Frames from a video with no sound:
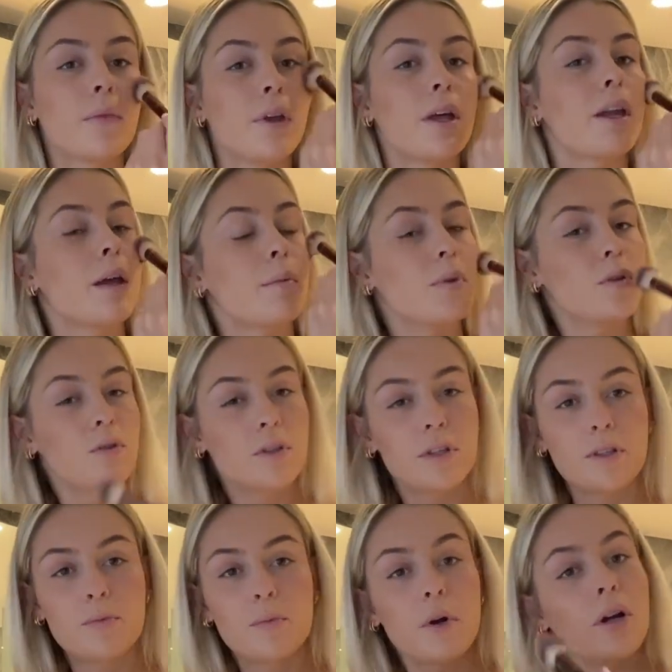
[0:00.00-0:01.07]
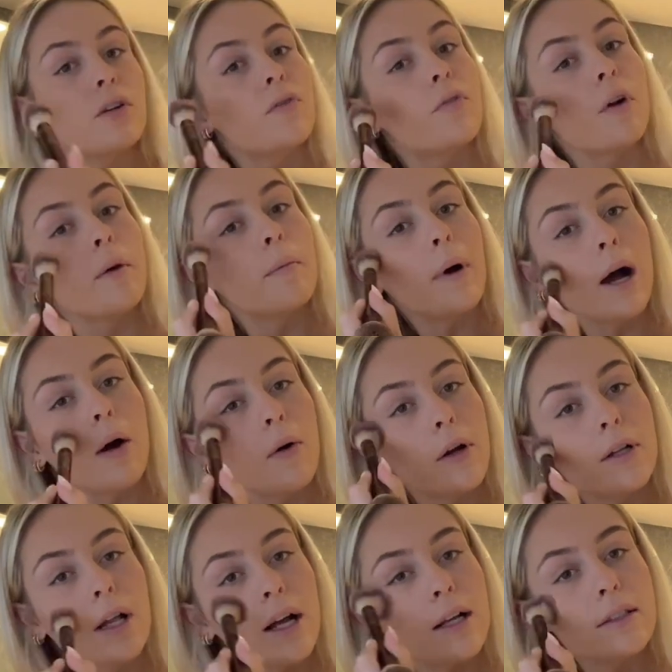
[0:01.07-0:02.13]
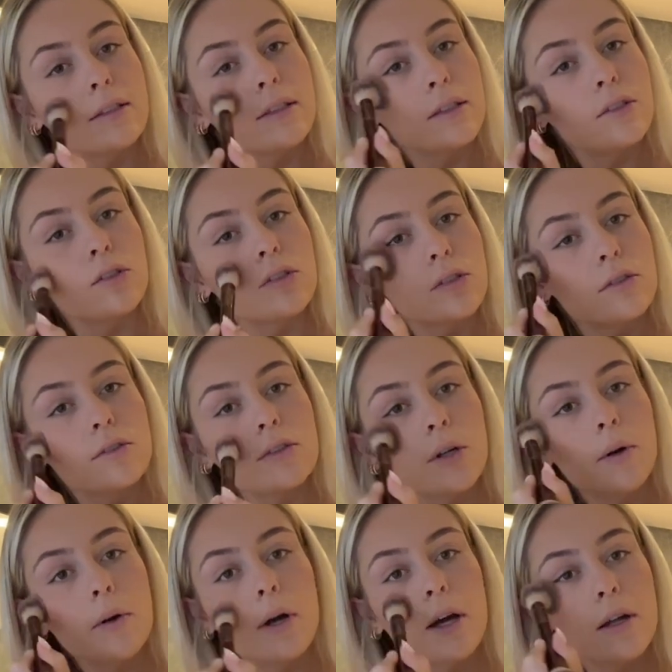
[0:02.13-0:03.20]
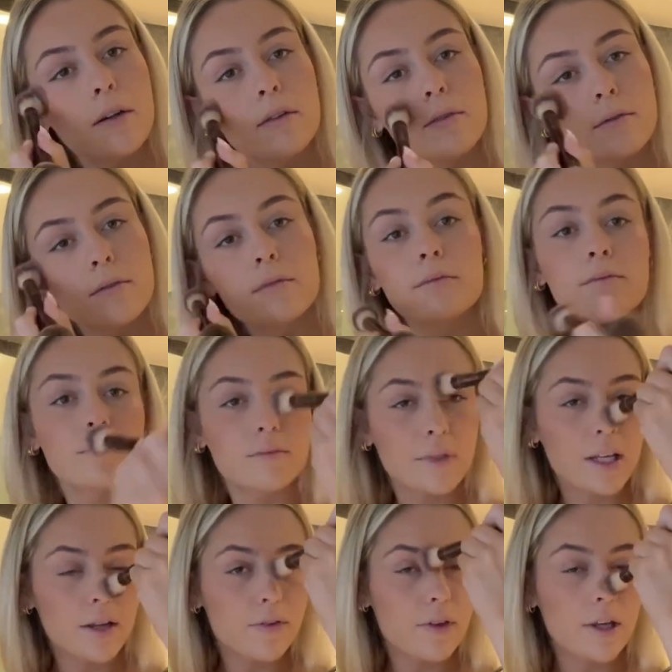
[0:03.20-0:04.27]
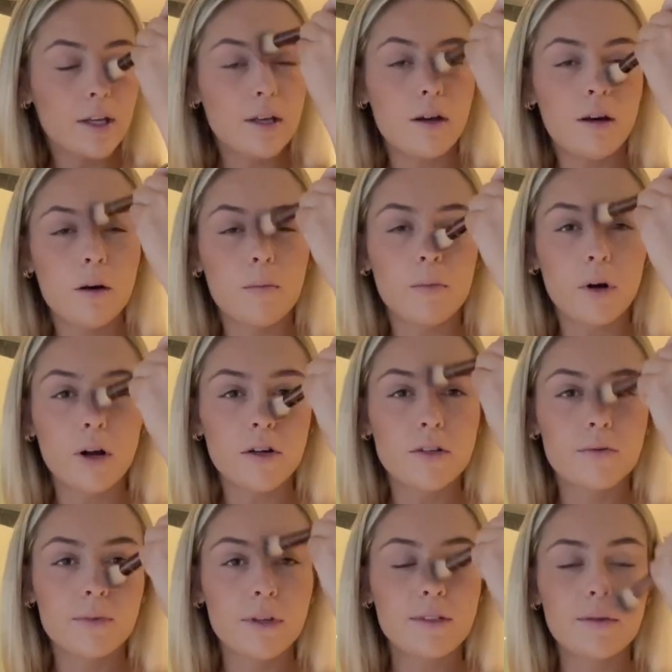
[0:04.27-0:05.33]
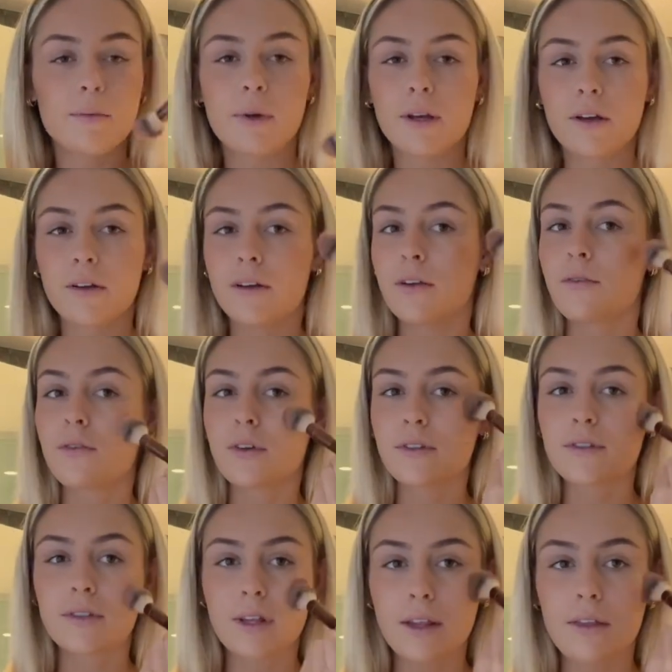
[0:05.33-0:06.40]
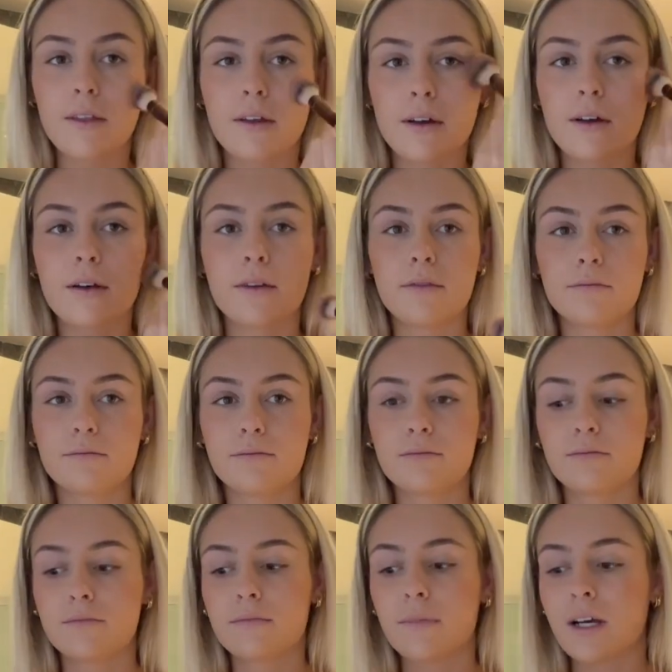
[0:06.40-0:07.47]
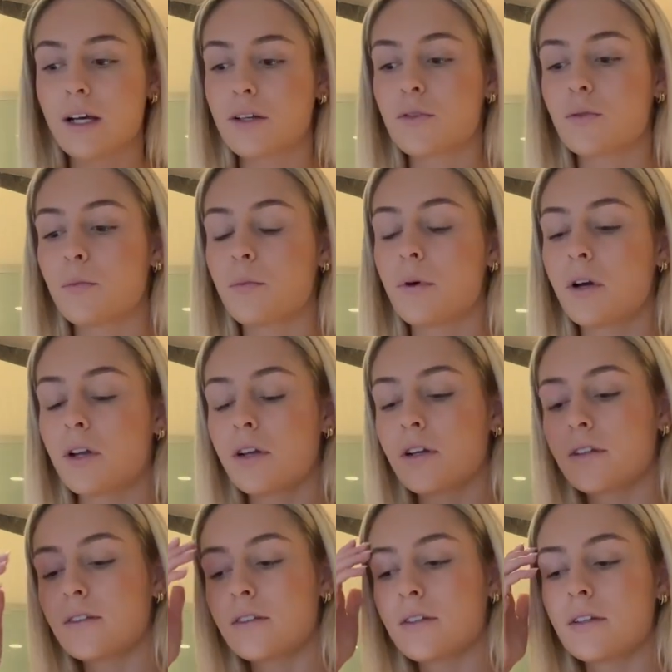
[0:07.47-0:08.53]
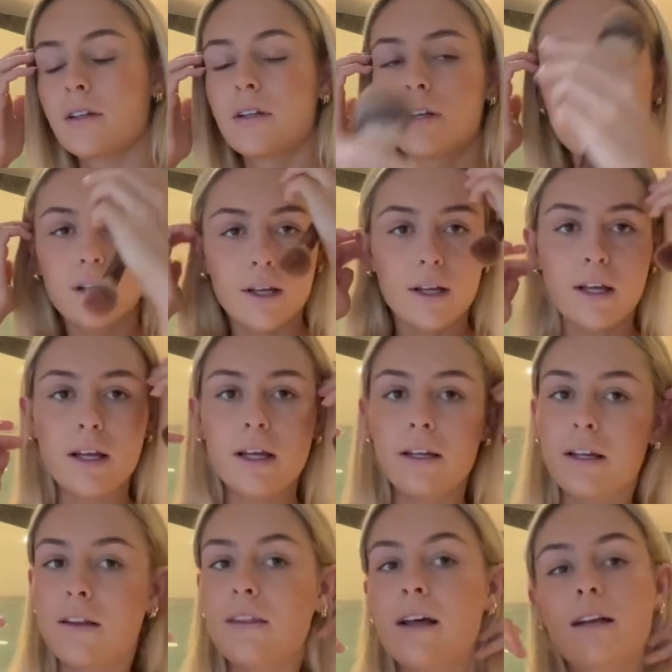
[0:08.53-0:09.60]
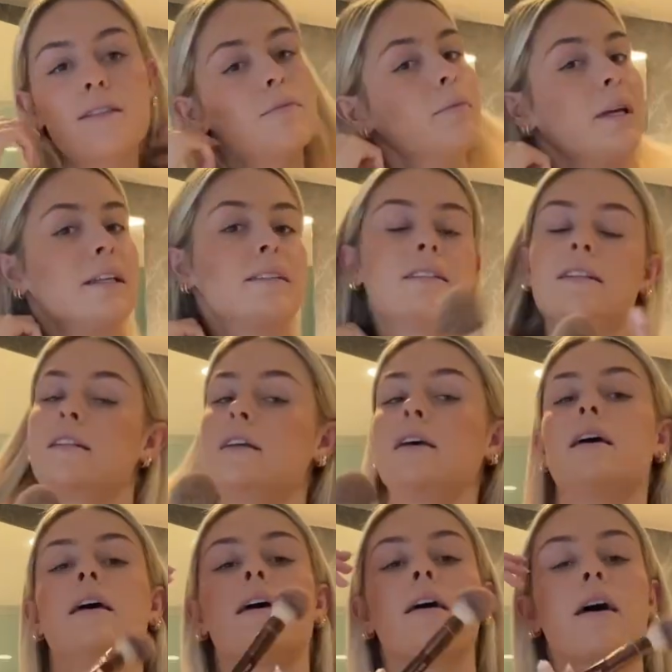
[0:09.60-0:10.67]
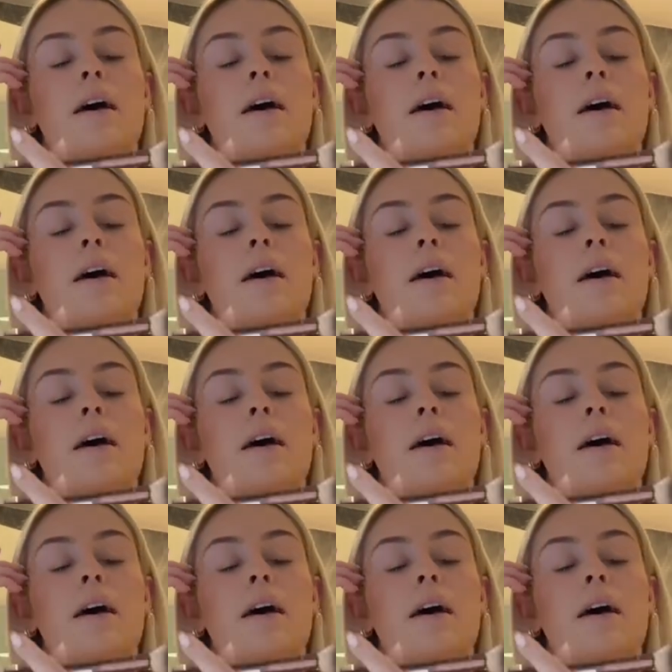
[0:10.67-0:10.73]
And I'm using this brush from Hourglass. It's so good. Like, I feel like a brush makes a bigger difference than the actual product. And that's basically it.